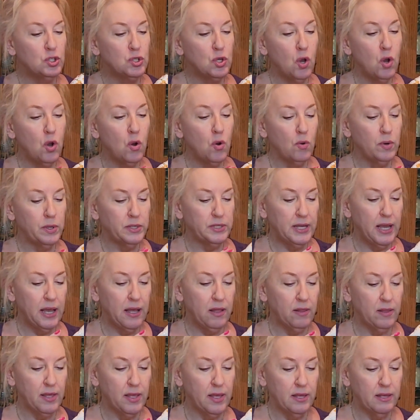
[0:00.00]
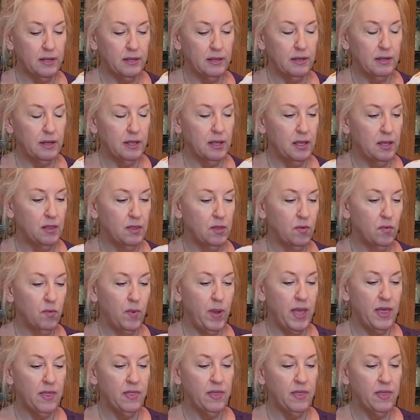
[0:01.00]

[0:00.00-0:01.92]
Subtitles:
so Italian in the way